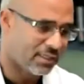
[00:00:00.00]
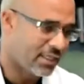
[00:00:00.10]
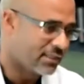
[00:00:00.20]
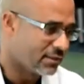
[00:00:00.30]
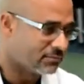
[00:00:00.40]

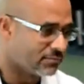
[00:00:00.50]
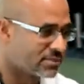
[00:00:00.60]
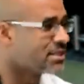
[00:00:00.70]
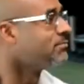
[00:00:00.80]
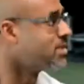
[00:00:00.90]
And
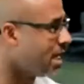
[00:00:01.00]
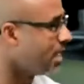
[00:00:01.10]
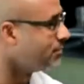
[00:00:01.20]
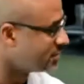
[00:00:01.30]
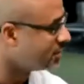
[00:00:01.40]

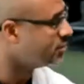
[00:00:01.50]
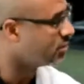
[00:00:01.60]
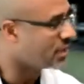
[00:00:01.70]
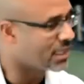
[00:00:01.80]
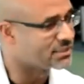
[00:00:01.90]
sometimes, a
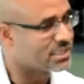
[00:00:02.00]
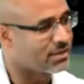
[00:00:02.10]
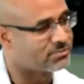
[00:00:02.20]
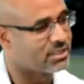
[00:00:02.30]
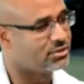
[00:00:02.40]
lot of
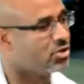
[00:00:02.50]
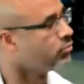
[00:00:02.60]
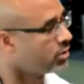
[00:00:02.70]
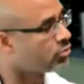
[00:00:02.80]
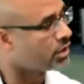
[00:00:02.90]
times they don't
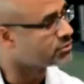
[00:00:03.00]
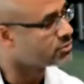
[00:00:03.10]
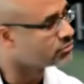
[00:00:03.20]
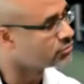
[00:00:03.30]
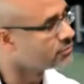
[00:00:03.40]
require
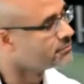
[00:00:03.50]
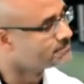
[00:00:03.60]
surgery.